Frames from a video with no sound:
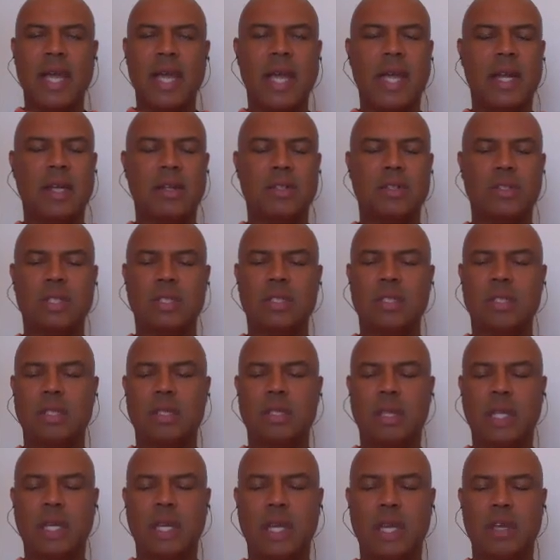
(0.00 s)
And I'll just
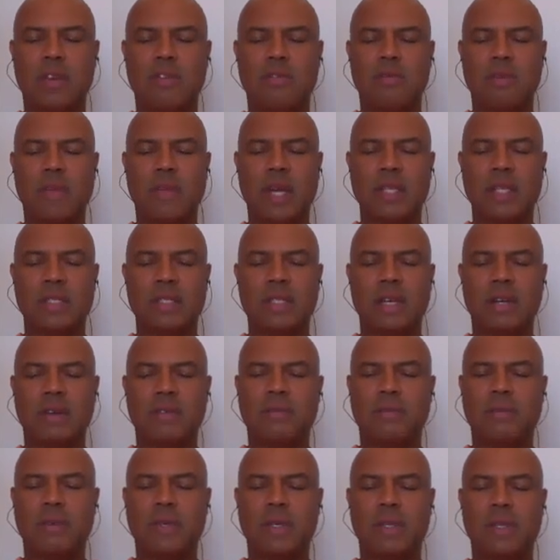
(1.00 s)
give
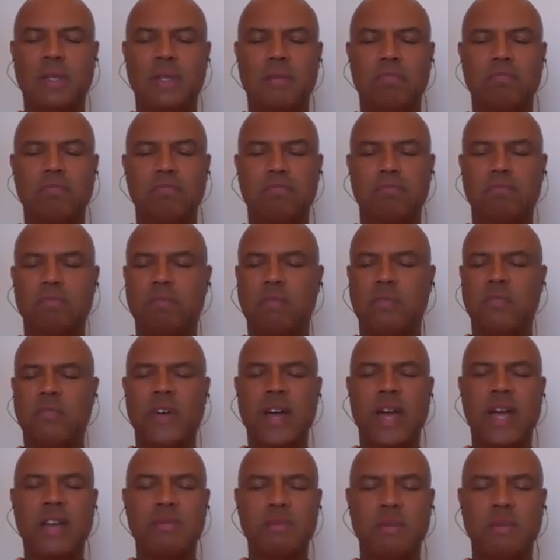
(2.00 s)
myself
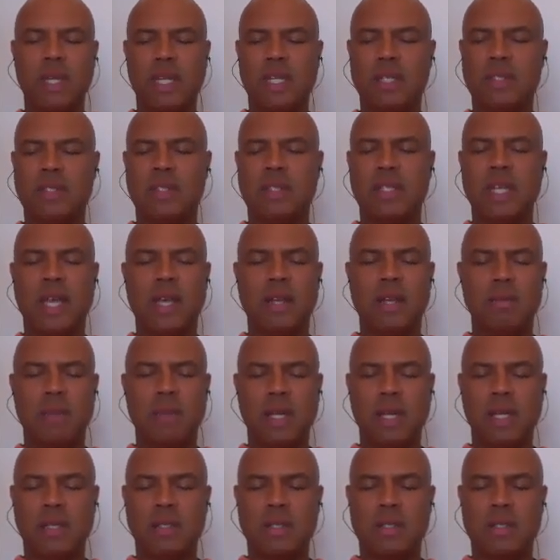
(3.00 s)
5 minutes, 10
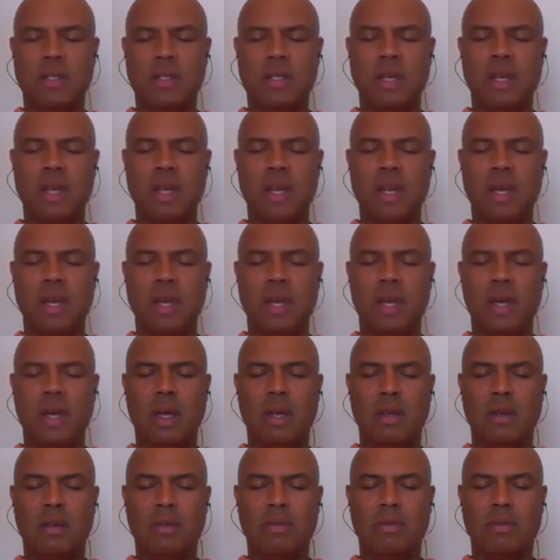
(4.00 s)
minutes
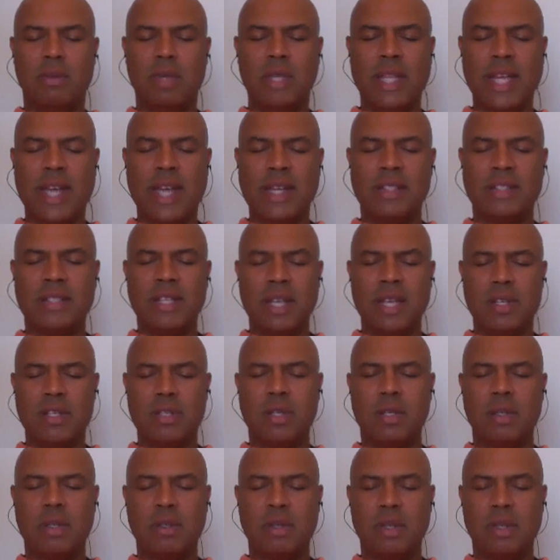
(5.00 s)
of
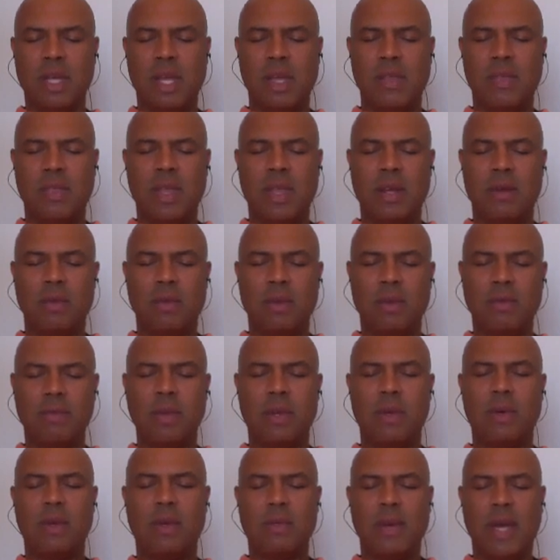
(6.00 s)
relaxation, and then
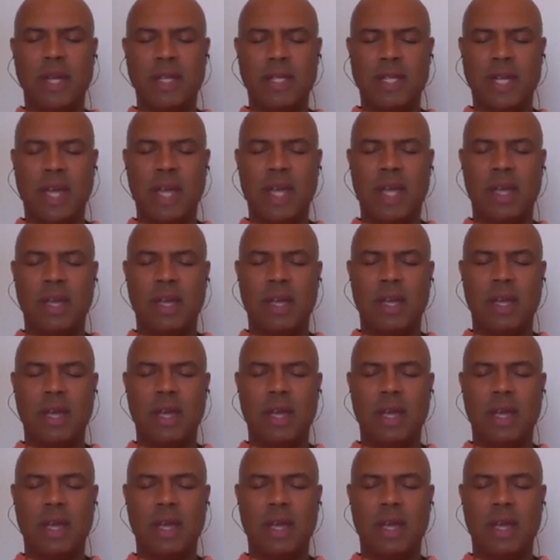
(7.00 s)
reviewing my day.